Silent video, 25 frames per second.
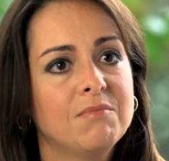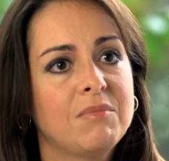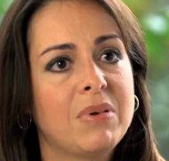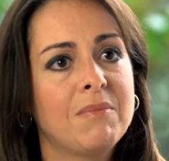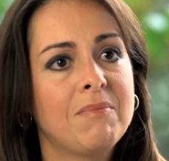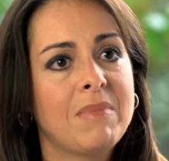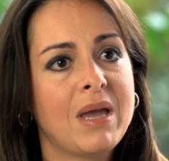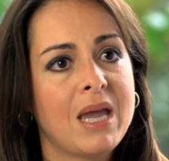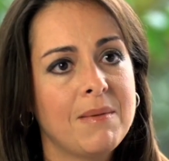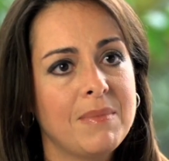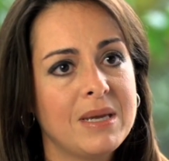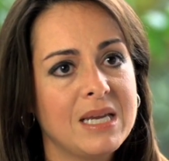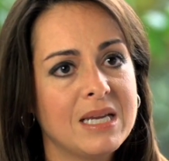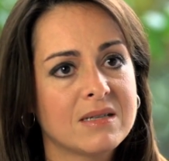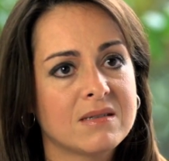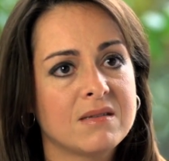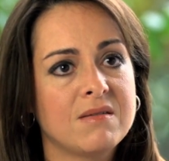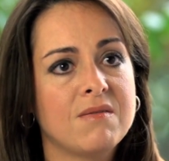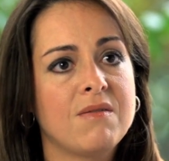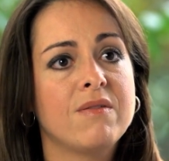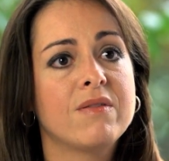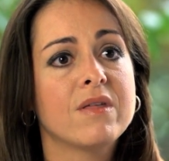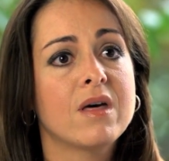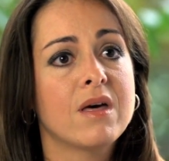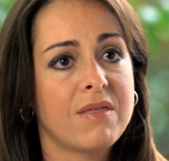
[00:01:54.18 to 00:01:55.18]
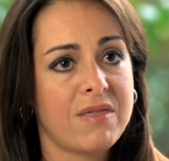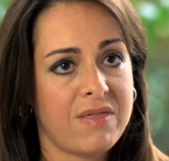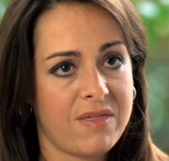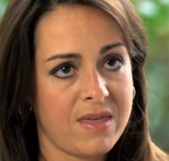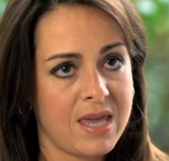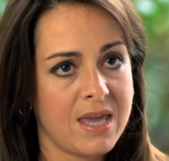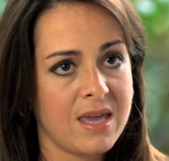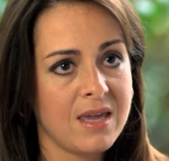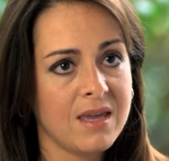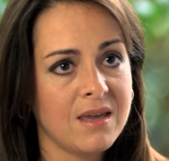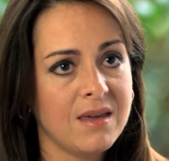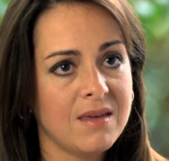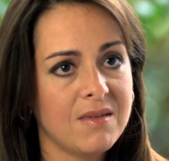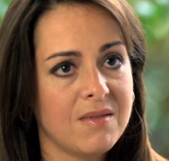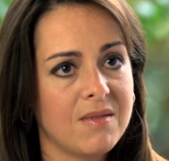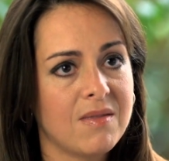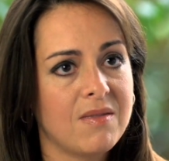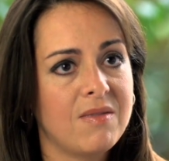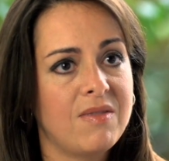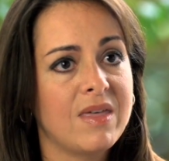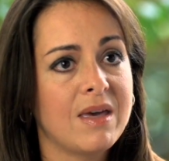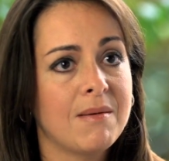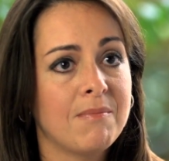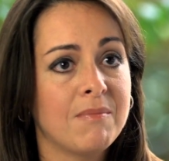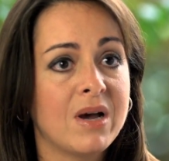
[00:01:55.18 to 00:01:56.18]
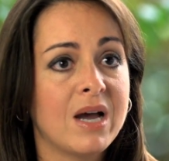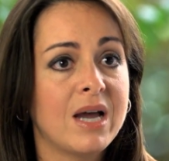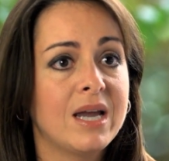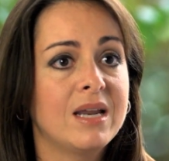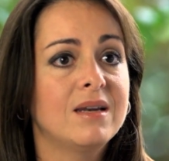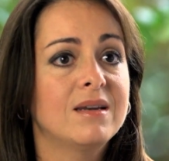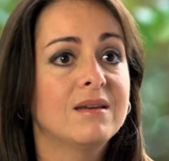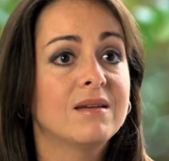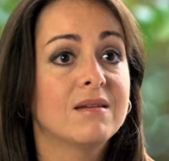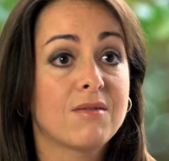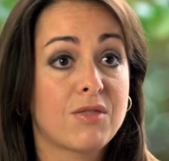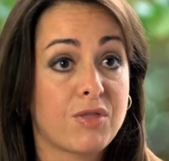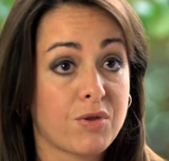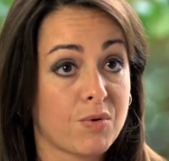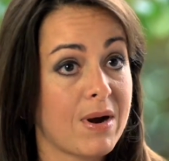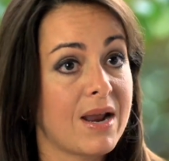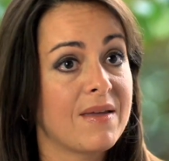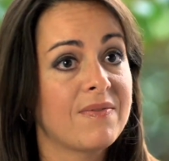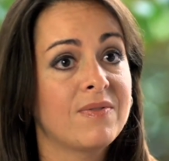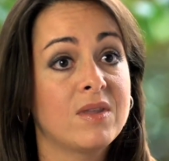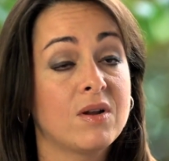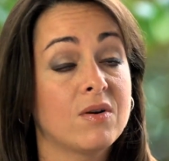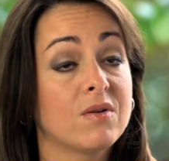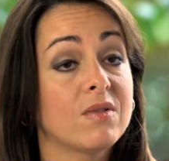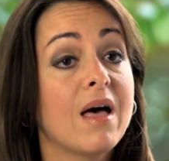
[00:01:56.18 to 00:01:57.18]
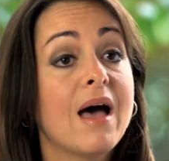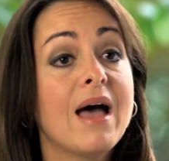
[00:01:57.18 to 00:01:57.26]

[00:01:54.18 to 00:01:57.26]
but maybe it's the thing that might threaten their